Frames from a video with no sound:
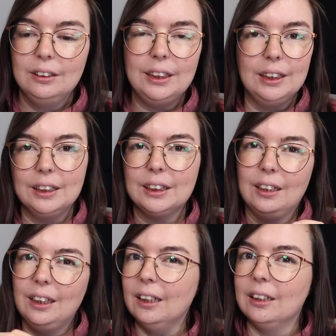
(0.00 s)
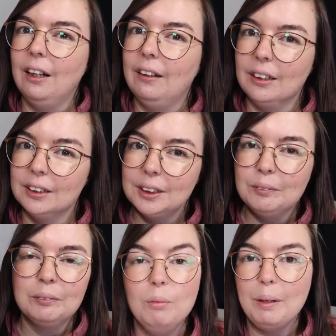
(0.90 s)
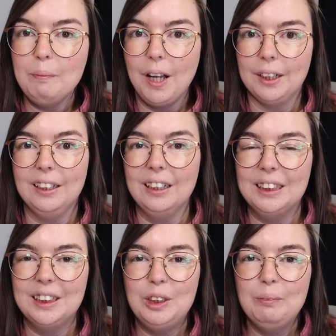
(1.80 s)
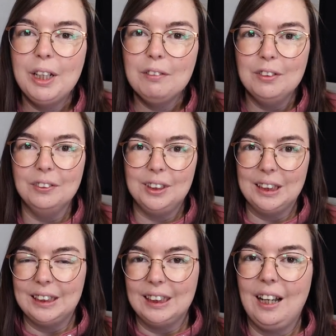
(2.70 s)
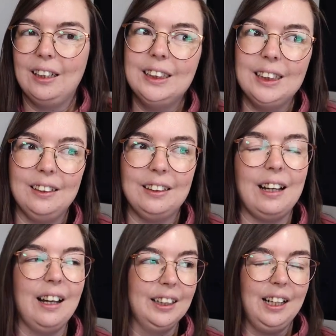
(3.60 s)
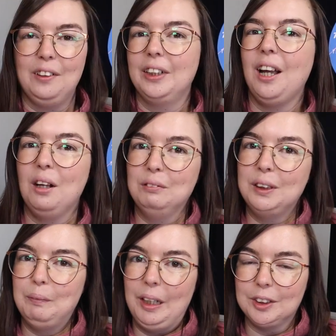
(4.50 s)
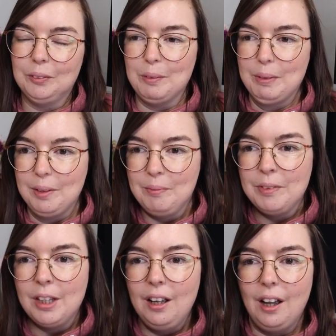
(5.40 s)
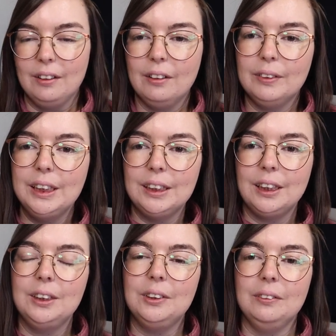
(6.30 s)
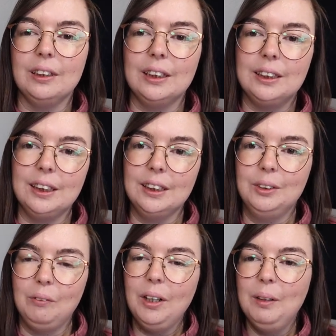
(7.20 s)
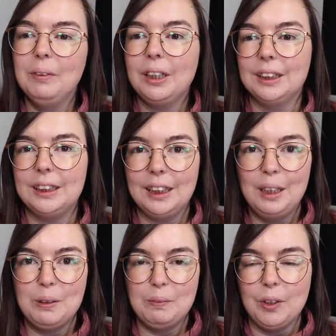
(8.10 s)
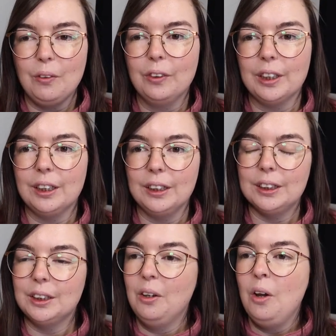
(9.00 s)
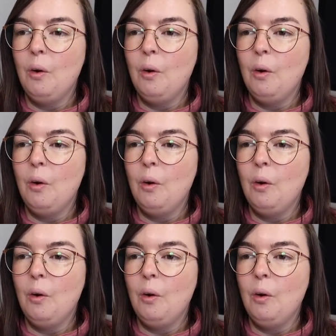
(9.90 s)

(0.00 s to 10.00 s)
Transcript: teeny tiny little things. On my packing list, you may have noticed that I said that I carry canvas bags with me. And the reason I do this is one, because it keeps me organised